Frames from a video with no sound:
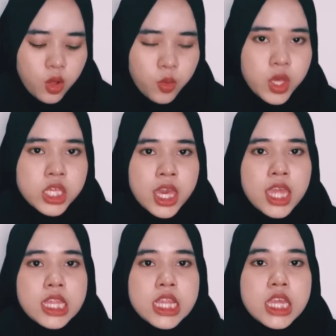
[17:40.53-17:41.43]
which
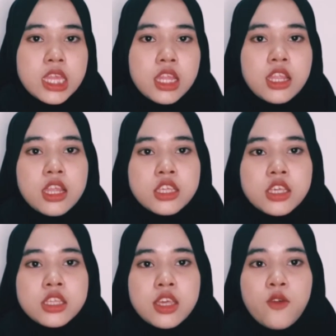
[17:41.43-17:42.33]
had linear
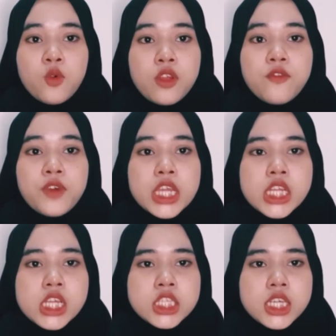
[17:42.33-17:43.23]
relationship with
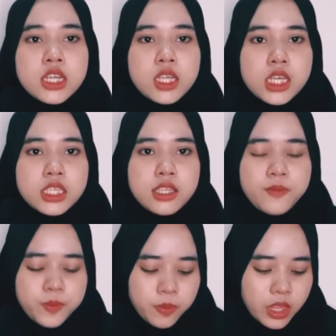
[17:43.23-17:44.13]
financial risk.
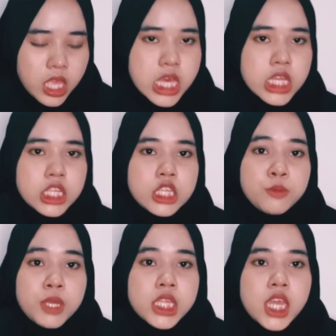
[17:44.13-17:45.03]
This
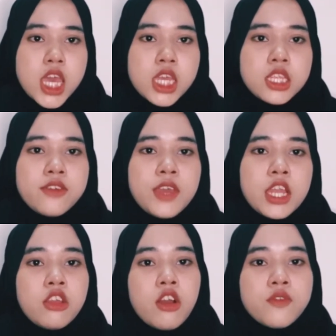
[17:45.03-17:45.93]
means that the
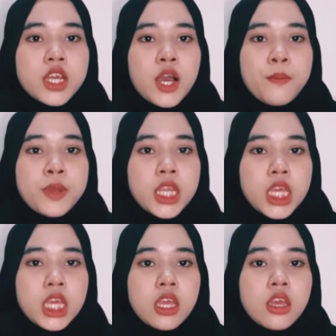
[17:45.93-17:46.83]
value of the
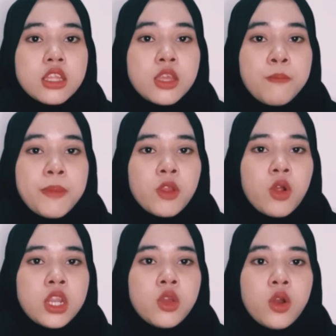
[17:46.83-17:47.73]
company depend
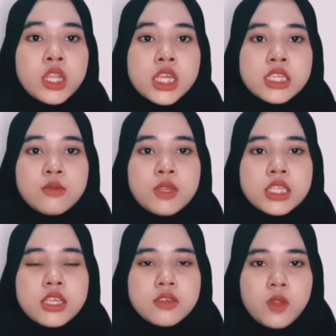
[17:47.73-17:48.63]
only on its
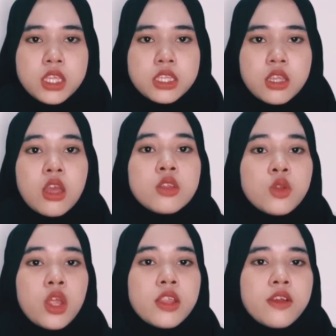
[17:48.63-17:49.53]
business risk,
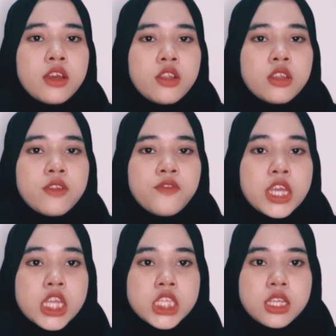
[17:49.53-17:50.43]
not on
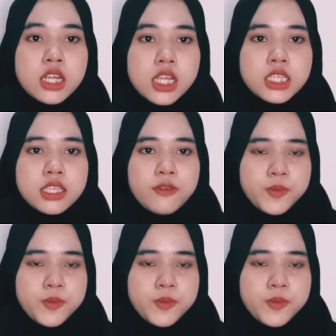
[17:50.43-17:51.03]
financial risk.